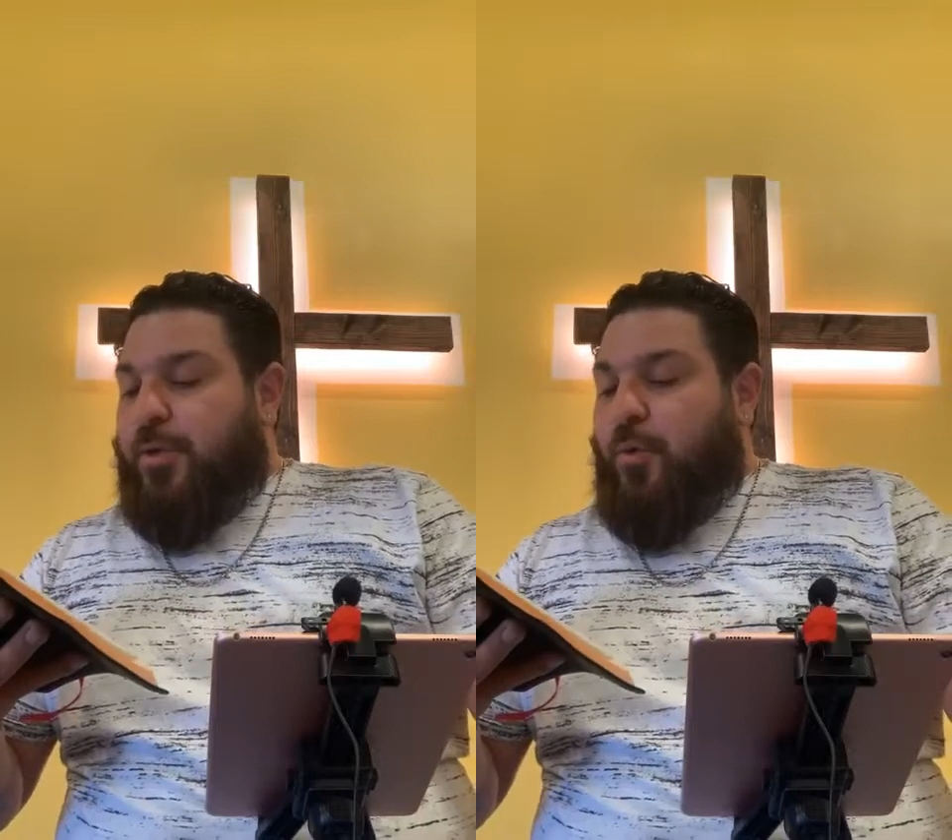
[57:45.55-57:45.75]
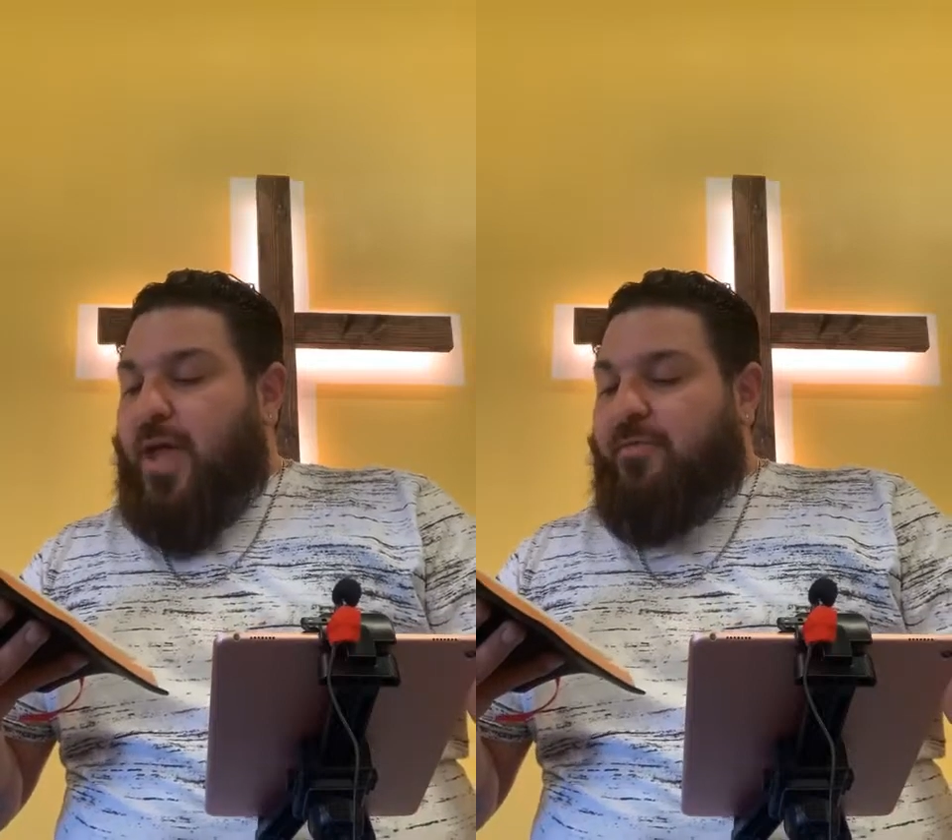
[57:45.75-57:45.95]

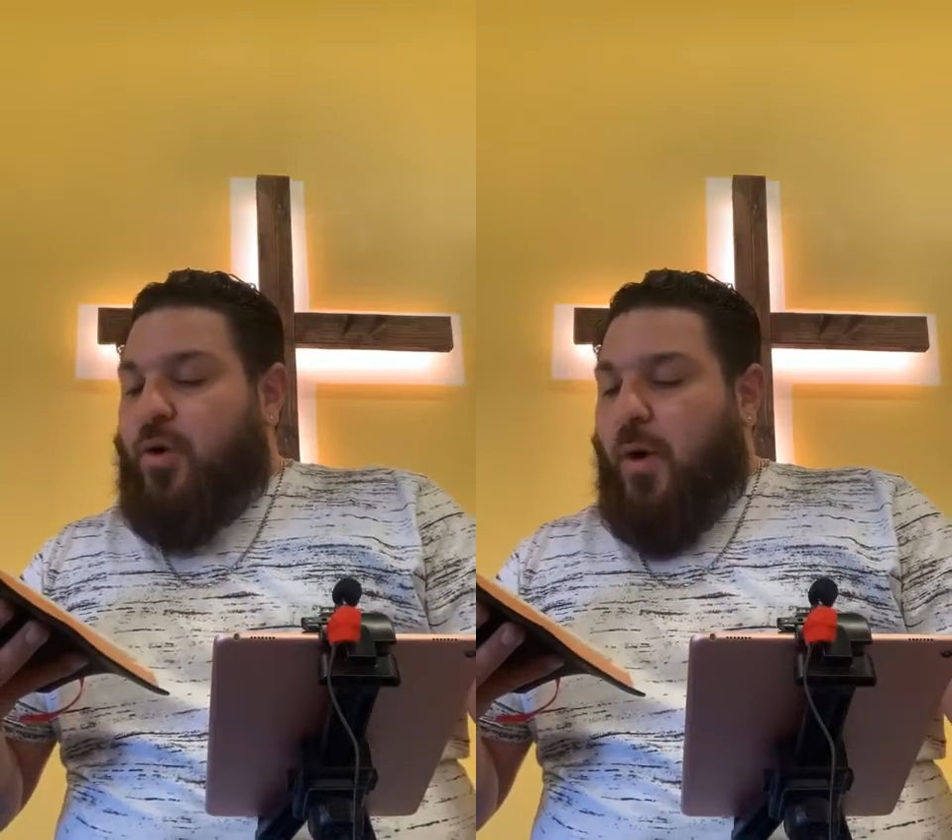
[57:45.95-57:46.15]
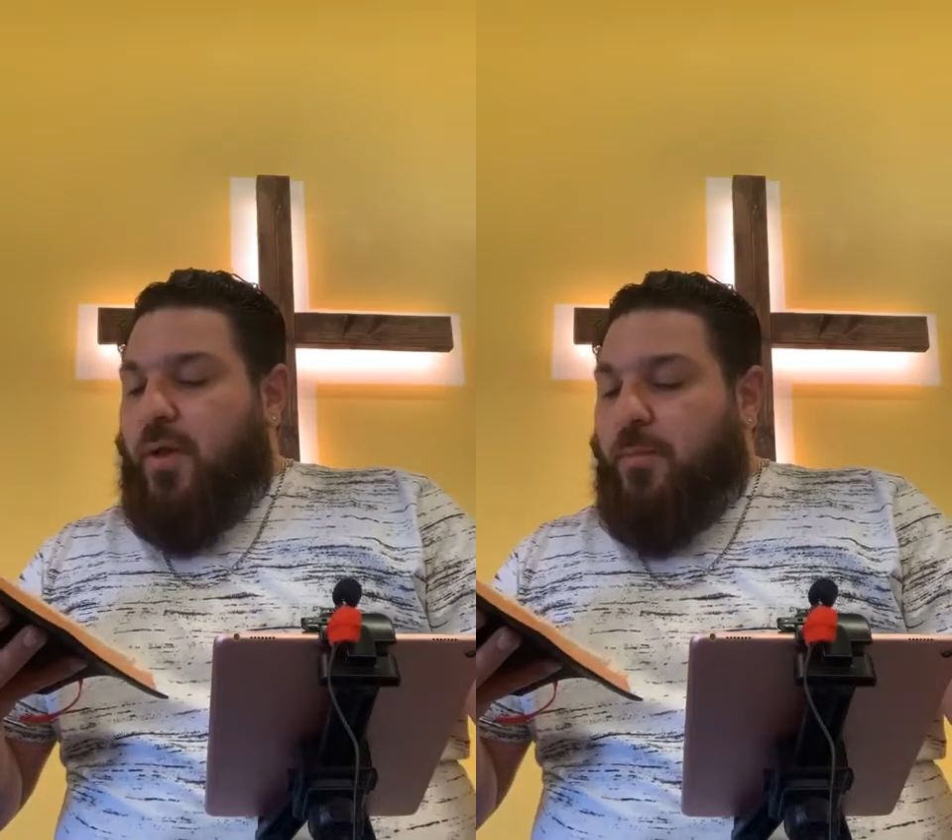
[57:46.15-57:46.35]
we have
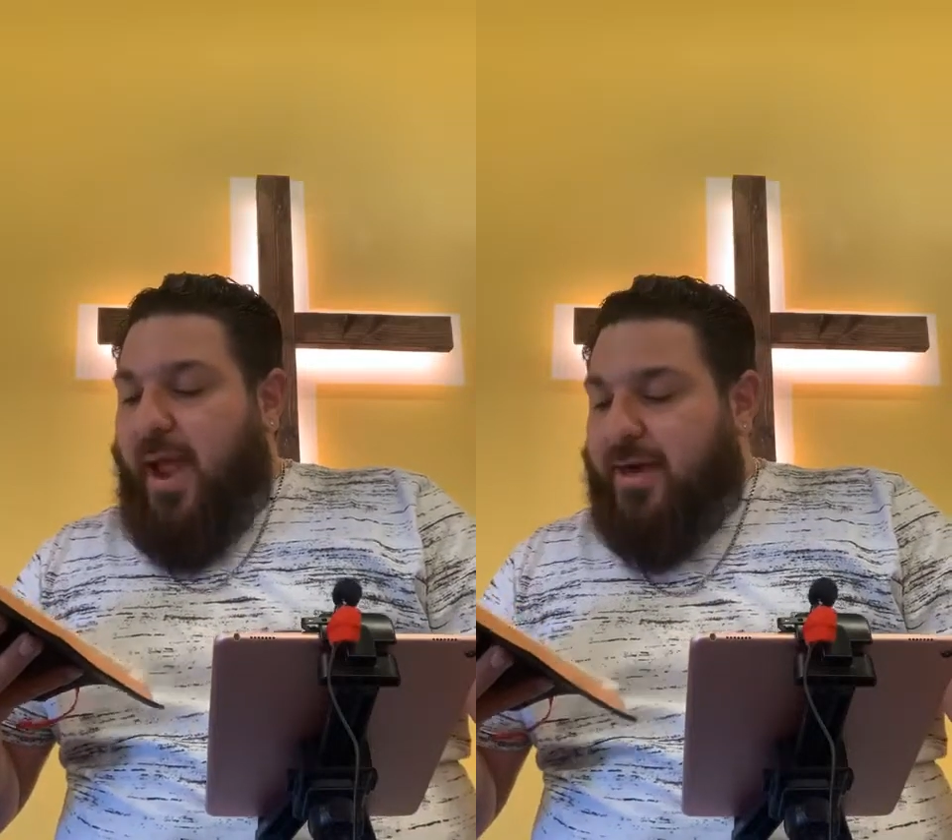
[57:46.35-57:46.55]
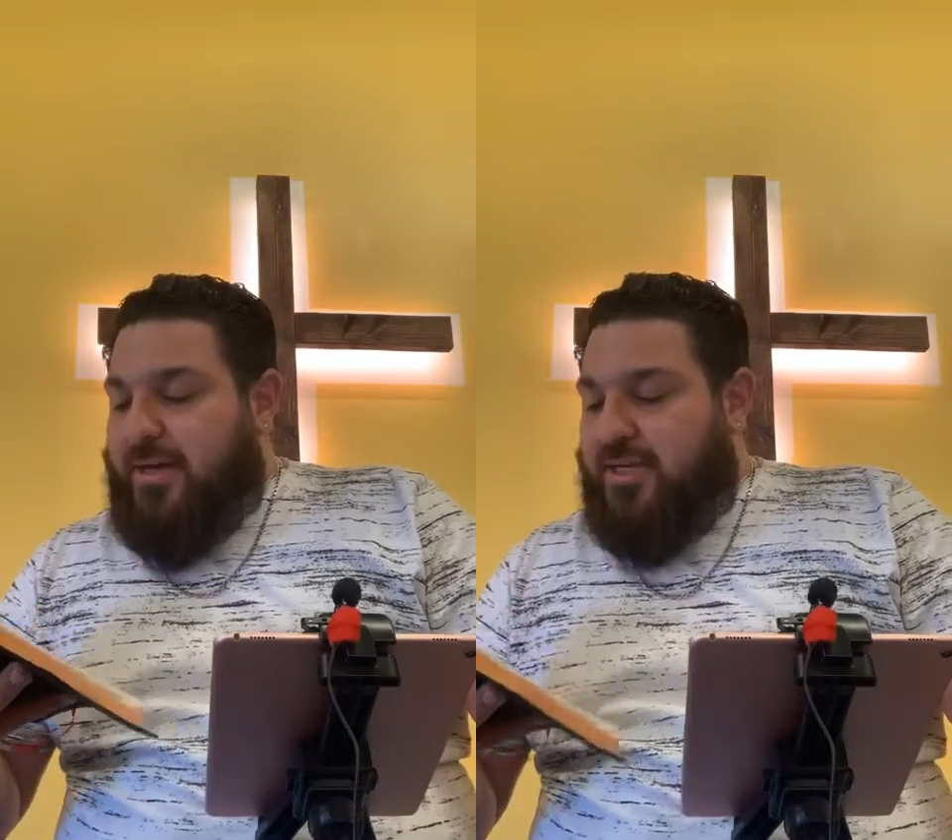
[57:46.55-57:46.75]
no other
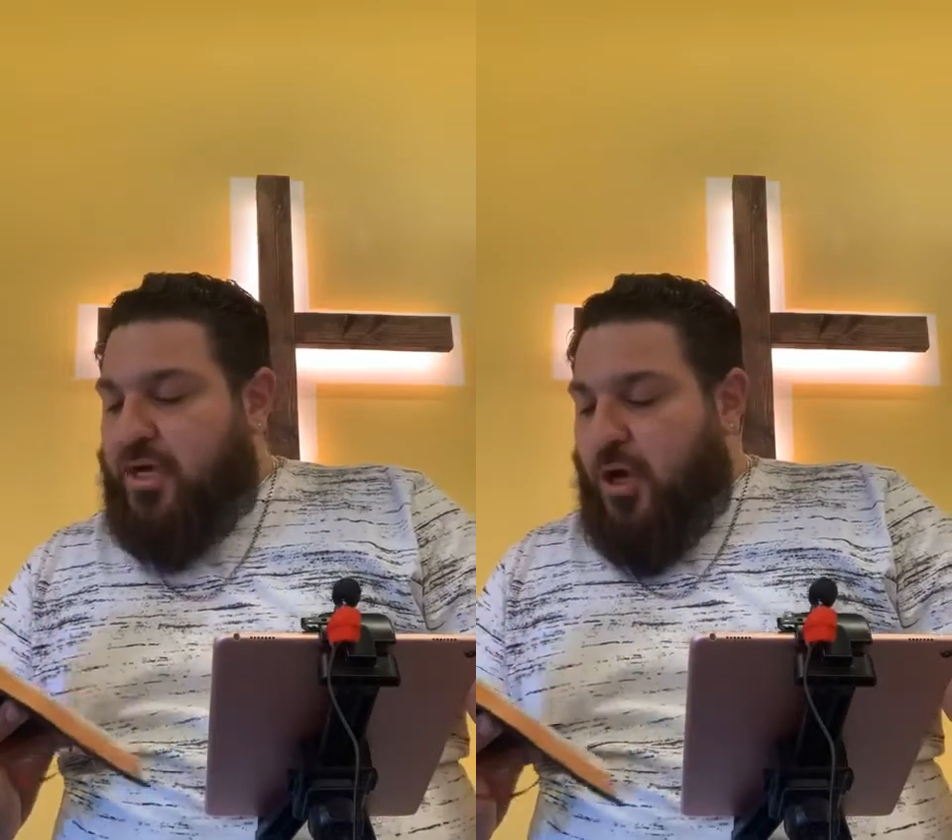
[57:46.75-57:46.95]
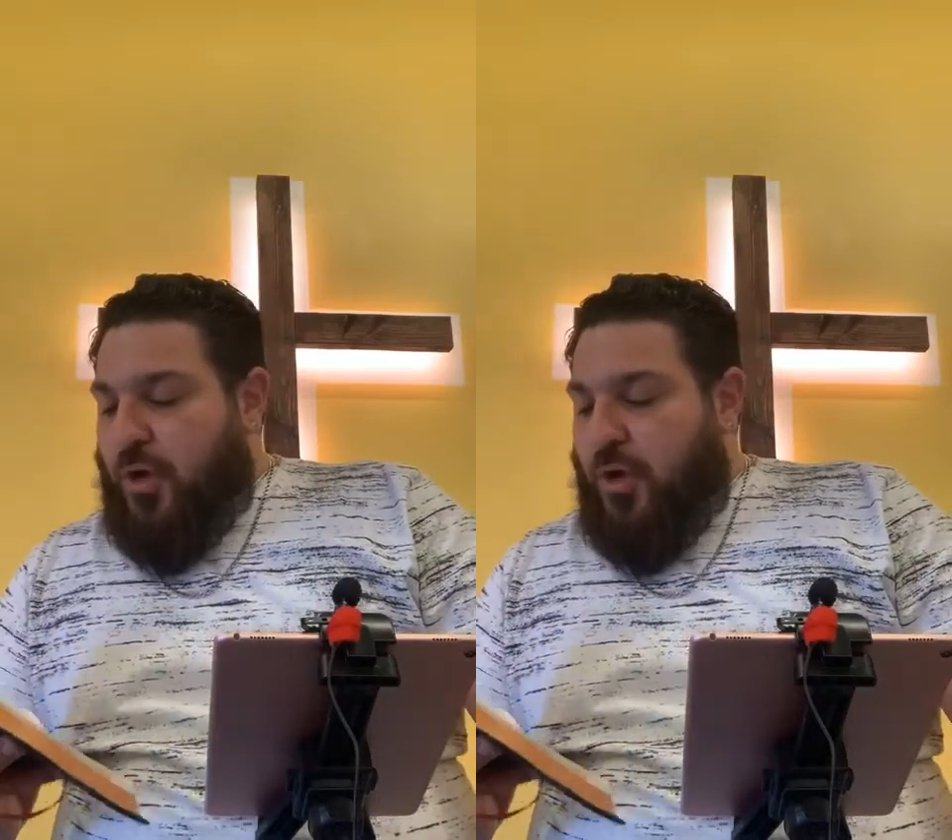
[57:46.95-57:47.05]
practice,